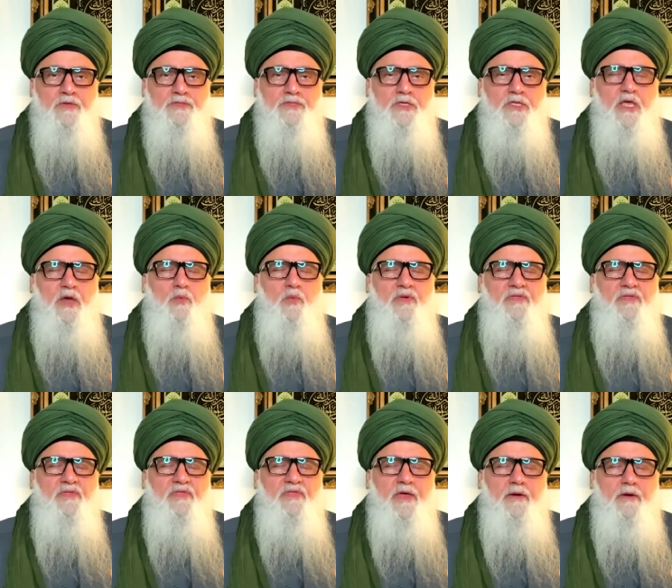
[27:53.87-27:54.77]
So that
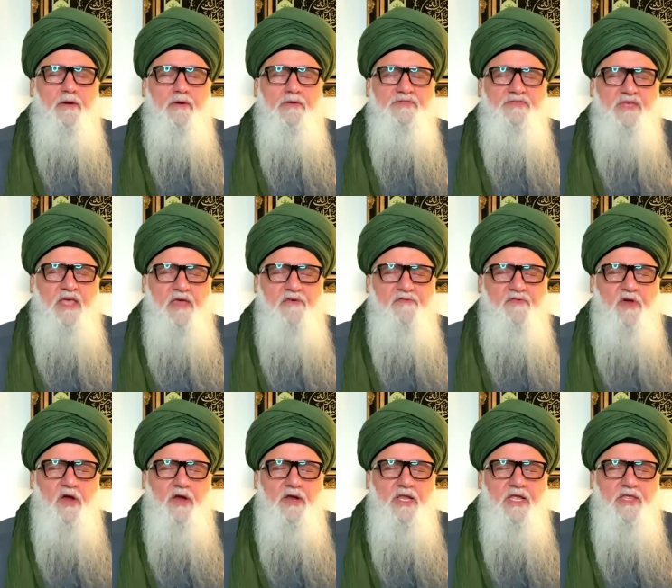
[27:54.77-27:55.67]
when they're
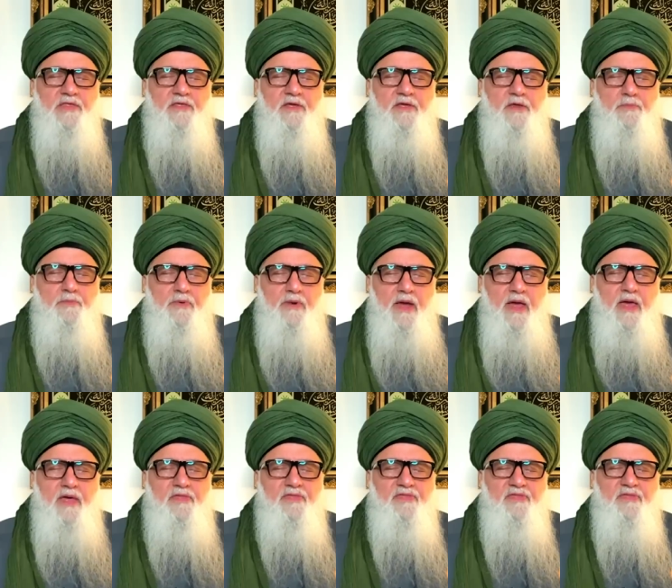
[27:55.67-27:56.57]
safeguarding their
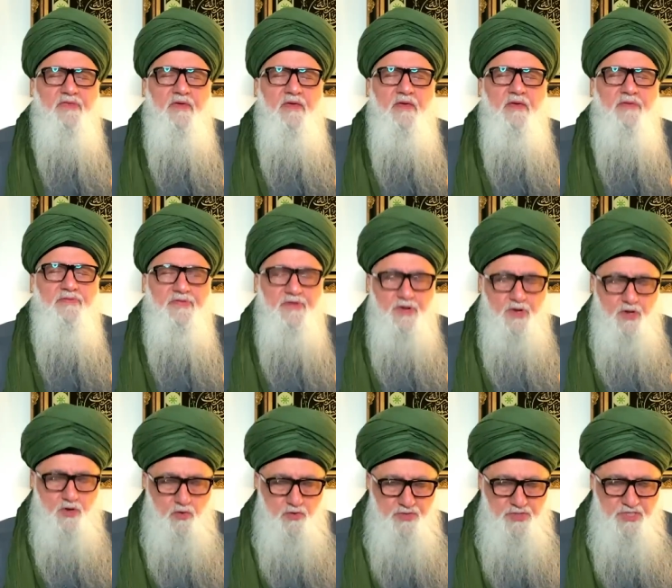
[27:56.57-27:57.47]
breath, they're
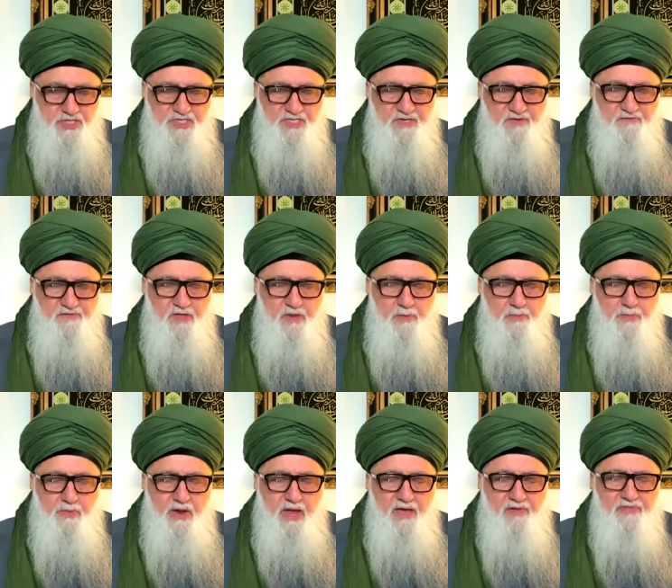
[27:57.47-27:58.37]
conscious of their
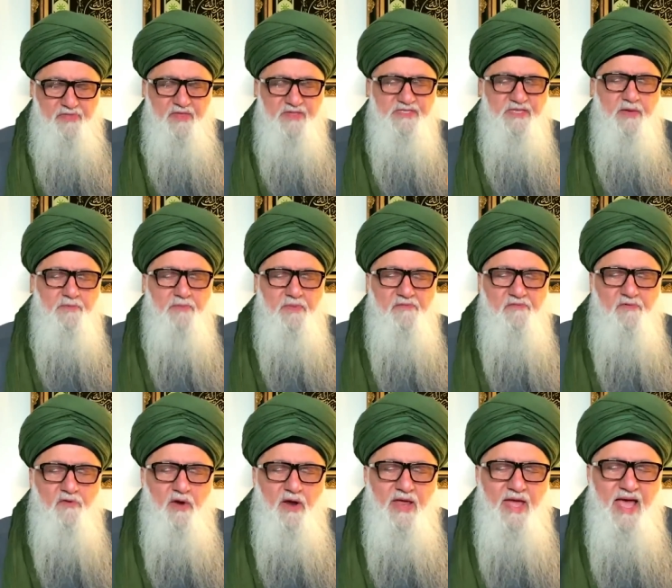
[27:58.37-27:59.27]
breath and say,
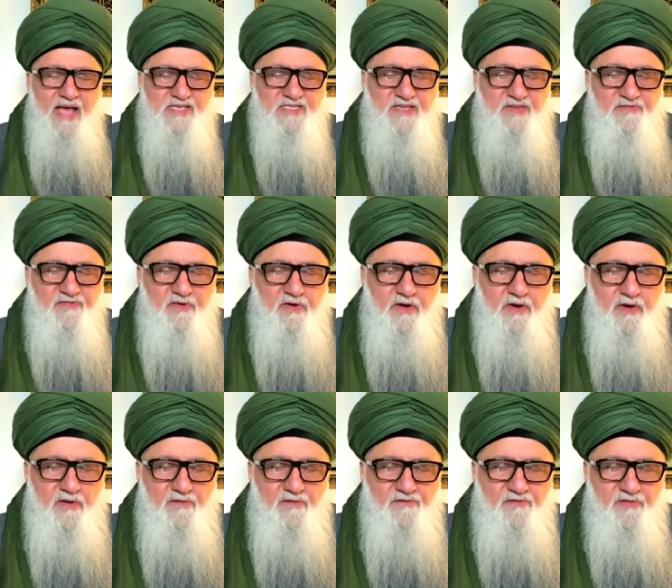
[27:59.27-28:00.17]
before I ask
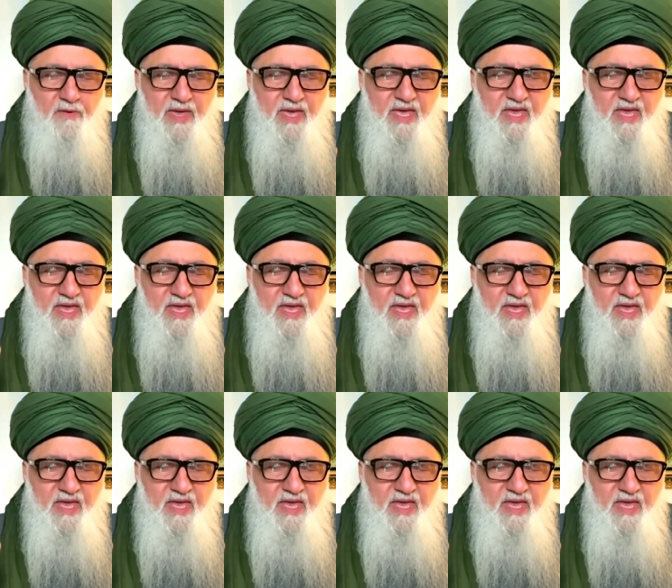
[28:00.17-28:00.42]
from